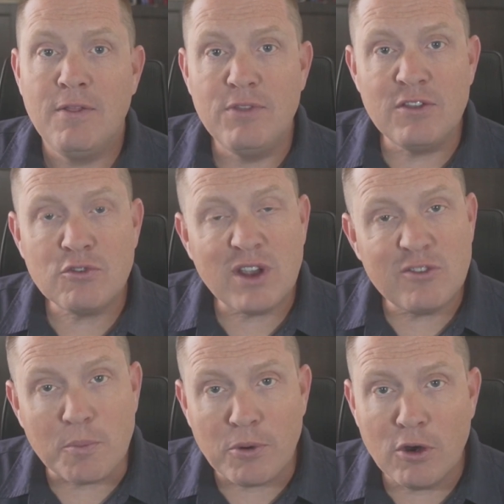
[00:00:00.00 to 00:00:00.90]
This
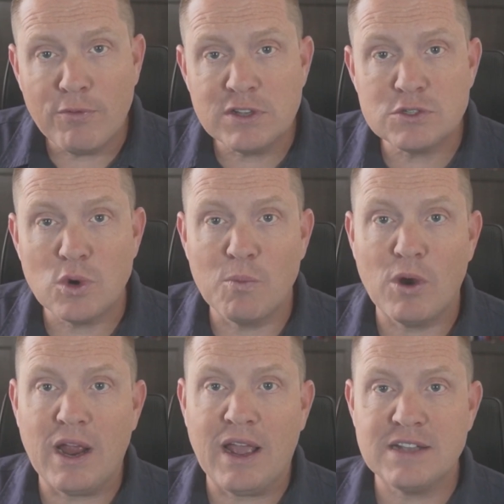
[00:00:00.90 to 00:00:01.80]
creates a perfect storm
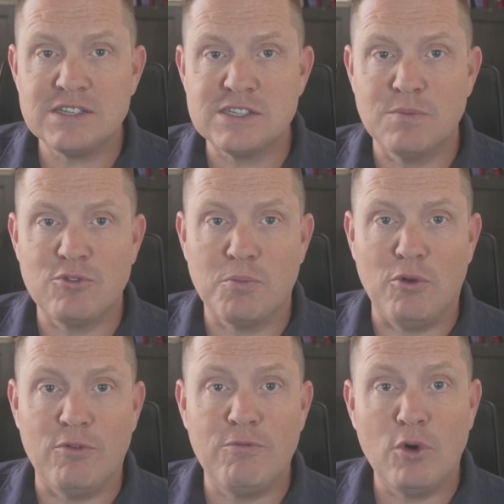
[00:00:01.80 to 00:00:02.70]
where AI systems are
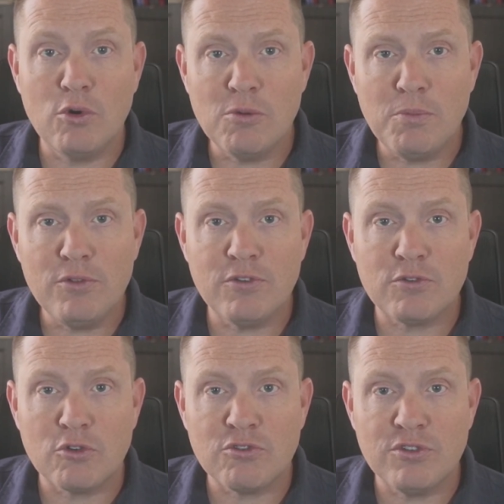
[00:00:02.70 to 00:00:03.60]
both vulnerable to
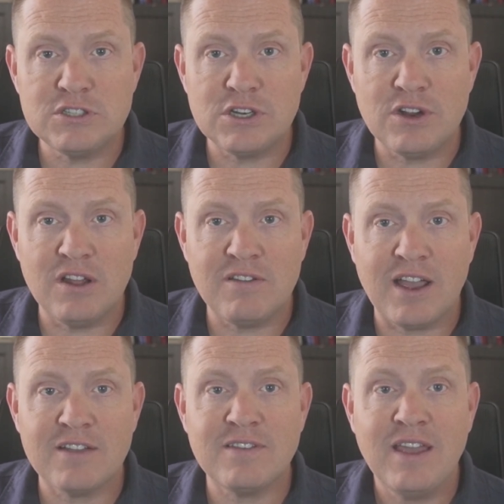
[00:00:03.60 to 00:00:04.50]
social engineering
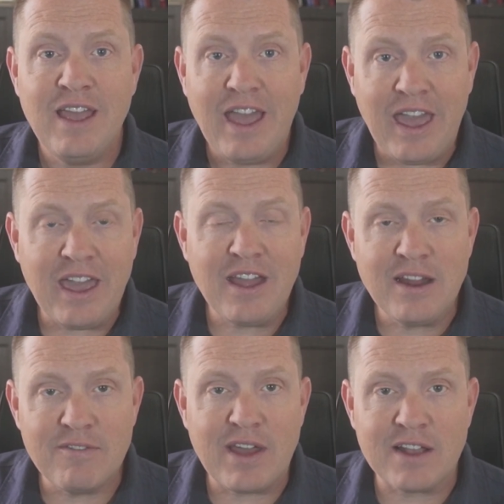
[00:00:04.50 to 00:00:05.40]
attacks and
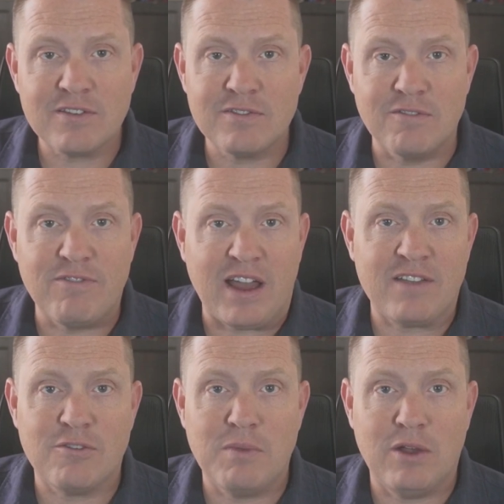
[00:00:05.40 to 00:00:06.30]
have access to
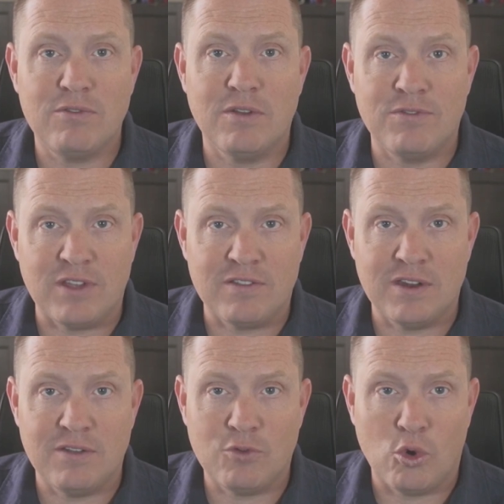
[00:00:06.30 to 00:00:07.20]
vast amounts of
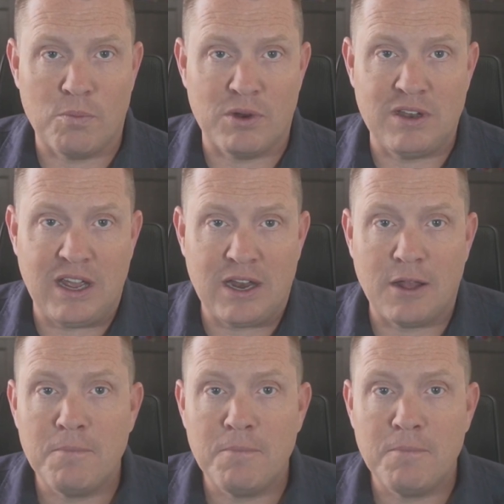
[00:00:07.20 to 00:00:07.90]
sensitive corporate data.